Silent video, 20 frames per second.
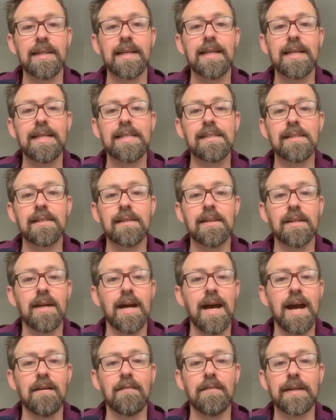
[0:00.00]
isn't going to
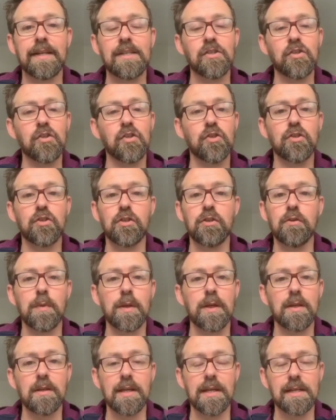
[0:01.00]
have any
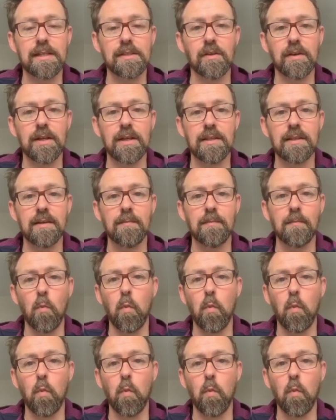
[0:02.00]
stupid things on it that